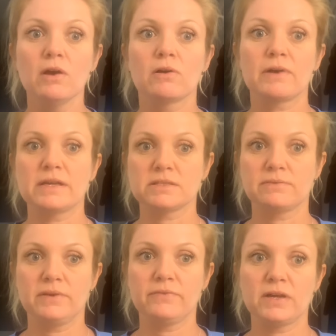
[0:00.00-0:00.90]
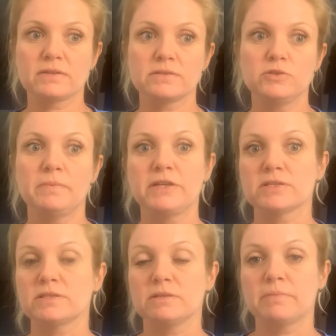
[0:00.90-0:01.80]
or acid reflux, you may
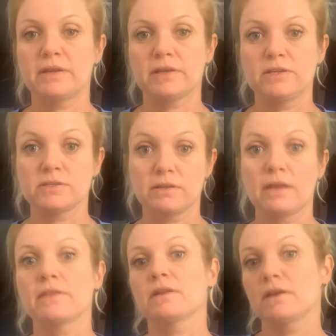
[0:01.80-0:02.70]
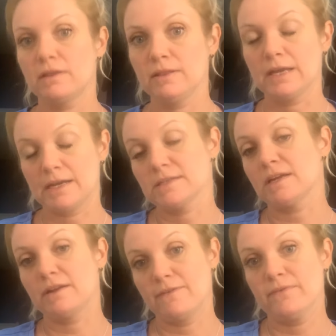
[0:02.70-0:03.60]
just need medication. And then, like I
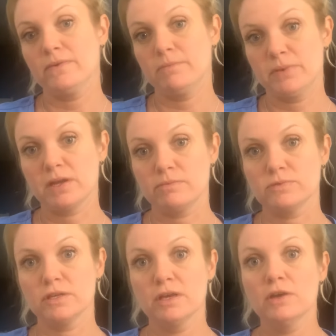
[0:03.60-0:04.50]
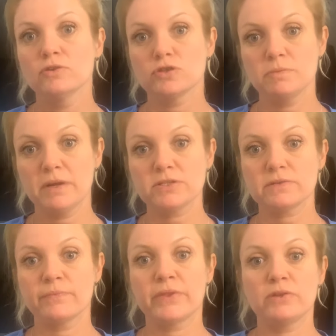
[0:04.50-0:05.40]
said, if it becomes too much,
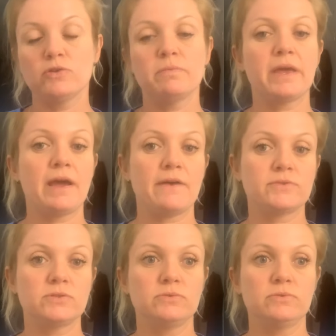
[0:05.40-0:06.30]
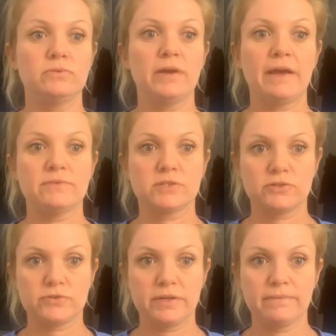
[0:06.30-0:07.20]
then you may have to have
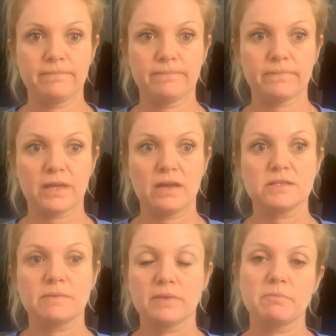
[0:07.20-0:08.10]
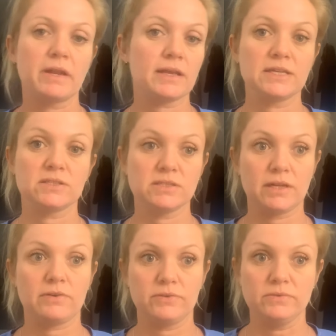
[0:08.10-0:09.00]
surgery. Some of the medications
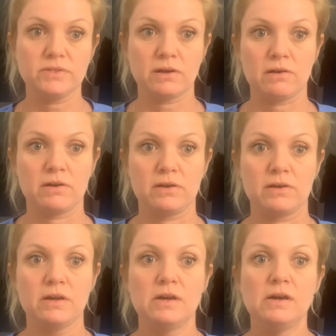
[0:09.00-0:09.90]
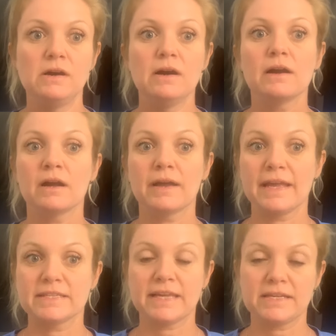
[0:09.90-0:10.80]
that are used are
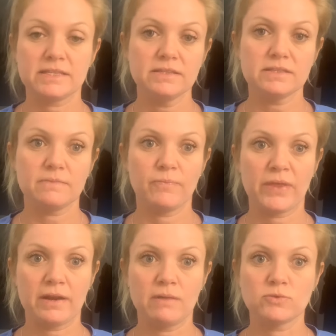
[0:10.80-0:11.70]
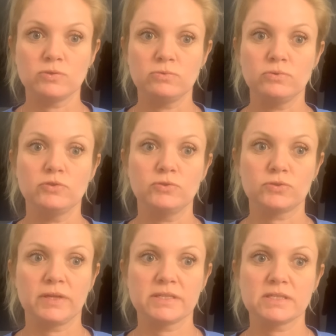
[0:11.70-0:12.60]
antacids that help to
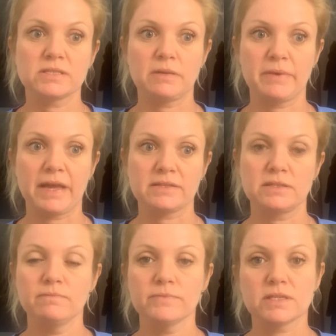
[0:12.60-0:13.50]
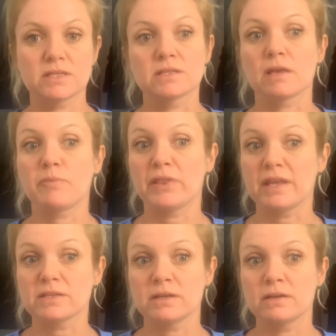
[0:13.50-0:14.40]
neutralize the stomach acid, such as like
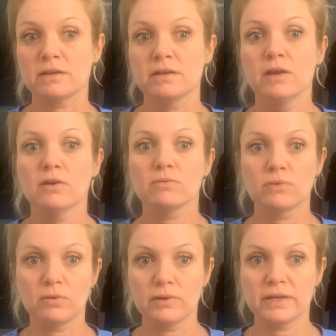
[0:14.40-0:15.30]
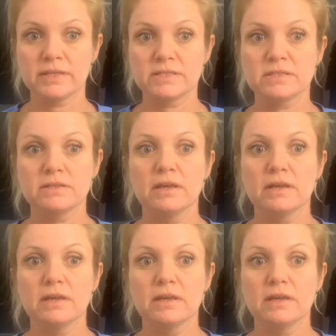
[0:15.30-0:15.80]
Mylanta, Broloids,